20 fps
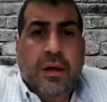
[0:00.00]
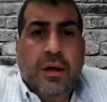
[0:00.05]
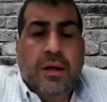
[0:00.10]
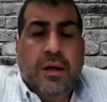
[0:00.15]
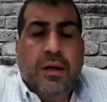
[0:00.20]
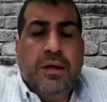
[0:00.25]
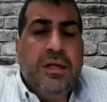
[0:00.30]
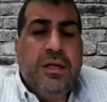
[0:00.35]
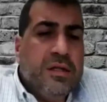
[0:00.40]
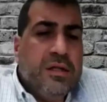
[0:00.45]

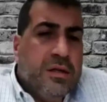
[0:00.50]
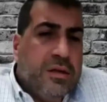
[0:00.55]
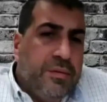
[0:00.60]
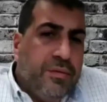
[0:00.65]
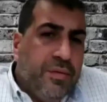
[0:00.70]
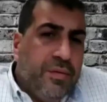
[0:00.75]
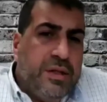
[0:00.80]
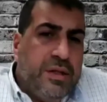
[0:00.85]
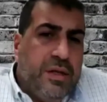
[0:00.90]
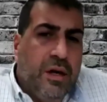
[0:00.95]
these
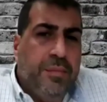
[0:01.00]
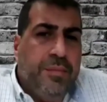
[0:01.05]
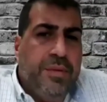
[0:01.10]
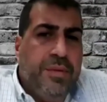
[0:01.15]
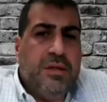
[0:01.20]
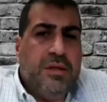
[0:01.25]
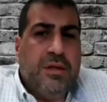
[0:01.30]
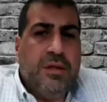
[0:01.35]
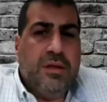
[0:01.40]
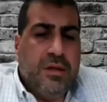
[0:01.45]
retail
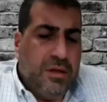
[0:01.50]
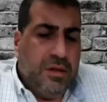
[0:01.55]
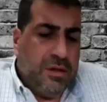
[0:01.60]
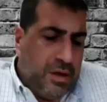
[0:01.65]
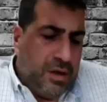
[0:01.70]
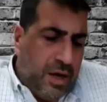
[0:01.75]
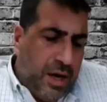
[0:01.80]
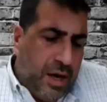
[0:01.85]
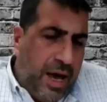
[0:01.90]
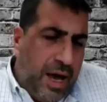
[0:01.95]
businesses
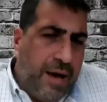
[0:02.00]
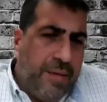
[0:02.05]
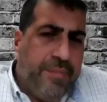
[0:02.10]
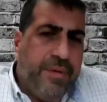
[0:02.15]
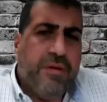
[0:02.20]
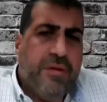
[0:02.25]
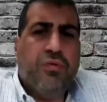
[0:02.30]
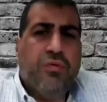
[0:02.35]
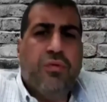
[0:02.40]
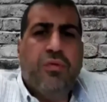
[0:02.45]
have
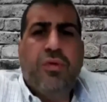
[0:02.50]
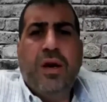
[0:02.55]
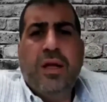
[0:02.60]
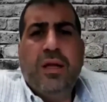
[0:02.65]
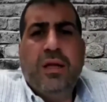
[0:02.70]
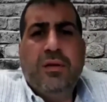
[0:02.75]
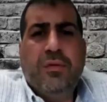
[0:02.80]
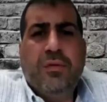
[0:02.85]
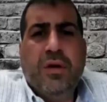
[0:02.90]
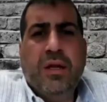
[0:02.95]
been
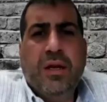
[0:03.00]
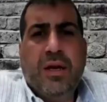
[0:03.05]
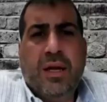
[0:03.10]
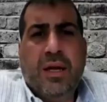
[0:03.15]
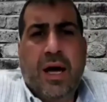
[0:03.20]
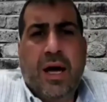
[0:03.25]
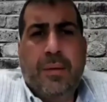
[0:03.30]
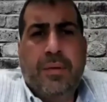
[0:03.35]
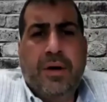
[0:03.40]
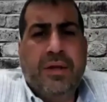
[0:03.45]
really, really
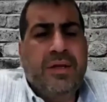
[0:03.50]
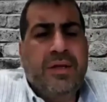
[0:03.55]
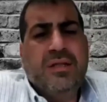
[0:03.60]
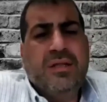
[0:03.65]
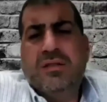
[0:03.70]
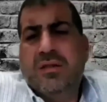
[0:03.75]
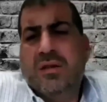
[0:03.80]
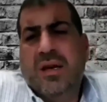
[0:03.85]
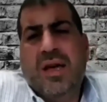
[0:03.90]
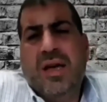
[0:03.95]
clobbered, and this
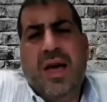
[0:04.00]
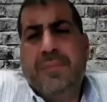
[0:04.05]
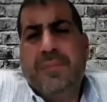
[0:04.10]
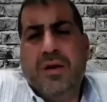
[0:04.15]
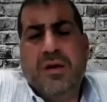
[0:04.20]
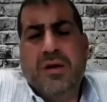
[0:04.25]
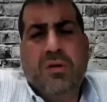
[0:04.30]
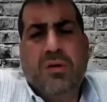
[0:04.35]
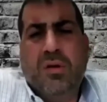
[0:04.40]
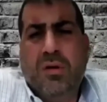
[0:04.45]
is
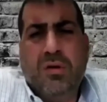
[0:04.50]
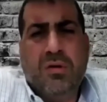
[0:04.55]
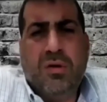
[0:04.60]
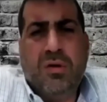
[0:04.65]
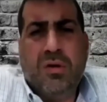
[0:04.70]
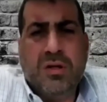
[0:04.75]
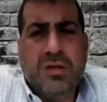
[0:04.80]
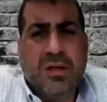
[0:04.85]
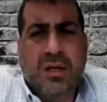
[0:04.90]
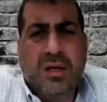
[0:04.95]
happening all
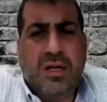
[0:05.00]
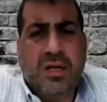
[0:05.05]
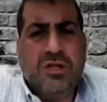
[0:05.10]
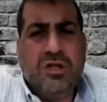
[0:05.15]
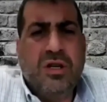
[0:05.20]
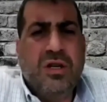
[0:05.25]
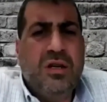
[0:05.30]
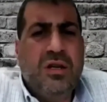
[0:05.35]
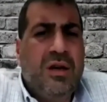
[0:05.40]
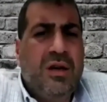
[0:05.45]
across the
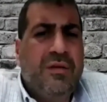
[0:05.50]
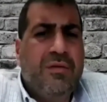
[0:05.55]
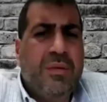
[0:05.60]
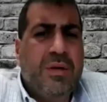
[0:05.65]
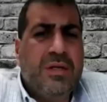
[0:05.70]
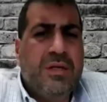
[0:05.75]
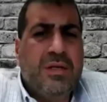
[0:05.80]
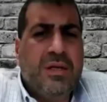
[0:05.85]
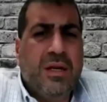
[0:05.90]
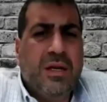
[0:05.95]
nation.
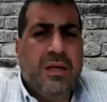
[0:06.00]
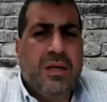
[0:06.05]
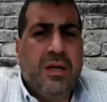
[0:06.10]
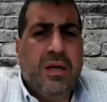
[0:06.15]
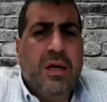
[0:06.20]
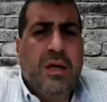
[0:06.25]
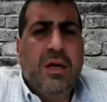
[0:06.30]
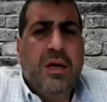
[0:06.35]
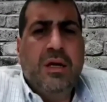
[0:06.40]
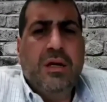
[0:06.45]
Everybody's seeing the
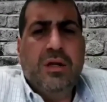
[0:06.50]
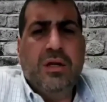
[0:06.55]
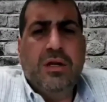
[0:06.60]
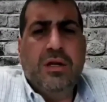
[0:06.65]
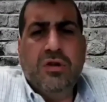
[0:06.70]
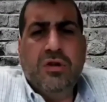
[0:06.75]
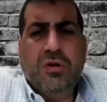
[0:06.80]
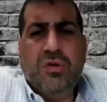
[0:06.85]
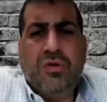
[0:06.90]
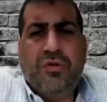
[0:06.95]

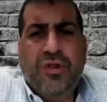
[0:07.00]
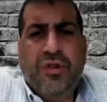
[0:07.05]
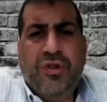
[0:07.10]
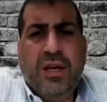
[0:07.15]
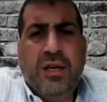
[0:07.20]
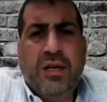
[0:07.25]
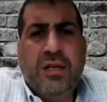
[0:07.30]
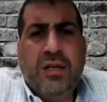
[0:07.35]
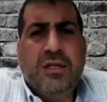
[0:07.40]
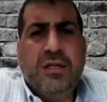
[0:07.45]
news
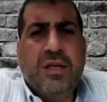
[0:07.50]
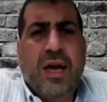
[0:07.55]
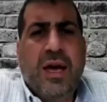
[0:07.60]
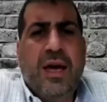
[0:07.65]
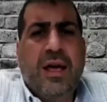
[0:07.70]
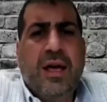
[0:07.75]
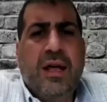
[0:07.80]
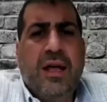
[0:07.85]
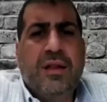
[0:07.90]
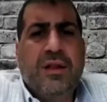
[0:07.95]
feeds and